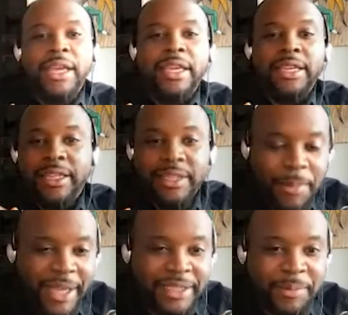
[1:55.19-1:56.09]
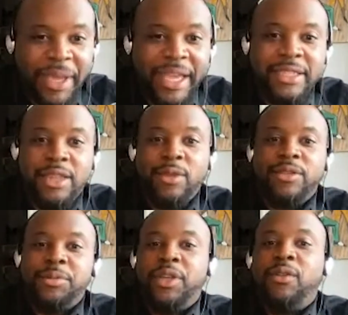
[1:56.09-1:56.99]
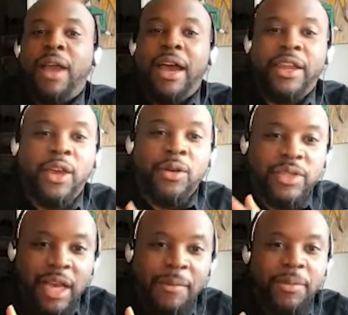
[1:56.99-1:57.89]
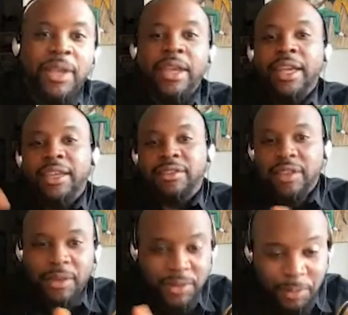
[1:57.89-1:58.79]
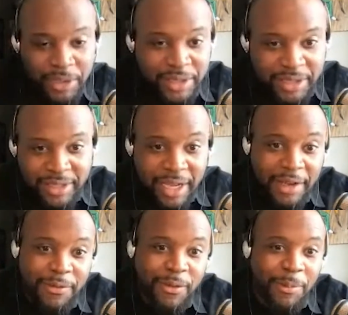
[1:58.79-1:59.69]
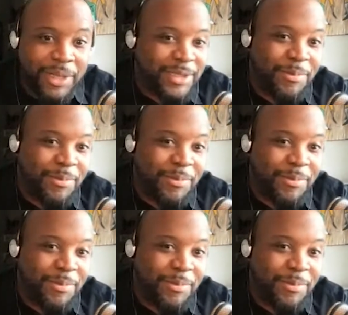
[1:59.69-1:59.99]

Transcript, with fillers: He gets some magic beans. He throws them in the ground. He goes up. He steals a bunch of stuff, a bunch of